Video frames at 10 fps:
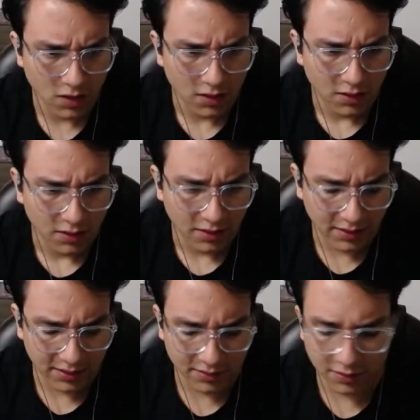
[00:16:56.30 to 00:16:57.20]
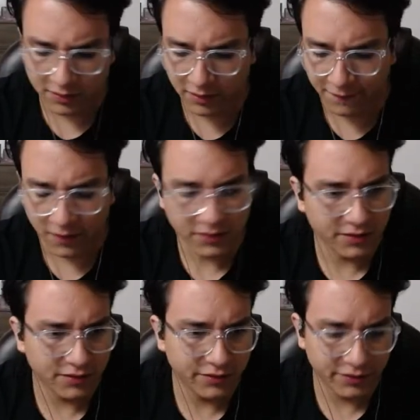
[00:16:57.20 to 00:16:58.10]
And the function you
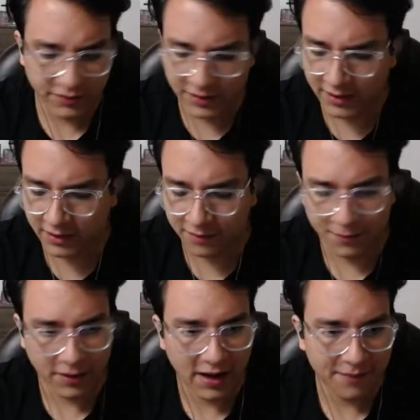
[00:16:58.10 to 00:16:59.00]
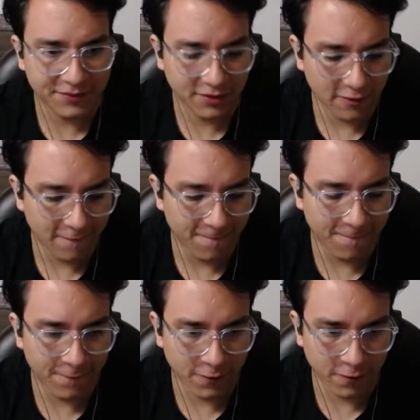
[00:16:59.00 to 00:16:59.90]
should take perhaps a
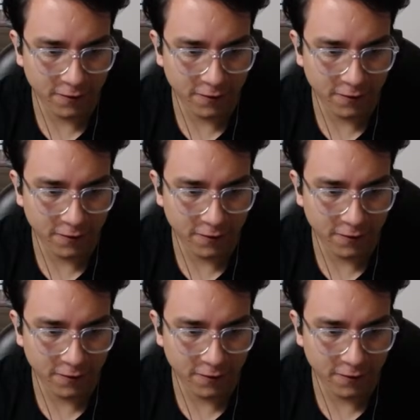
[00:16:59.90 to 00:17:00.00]
verb,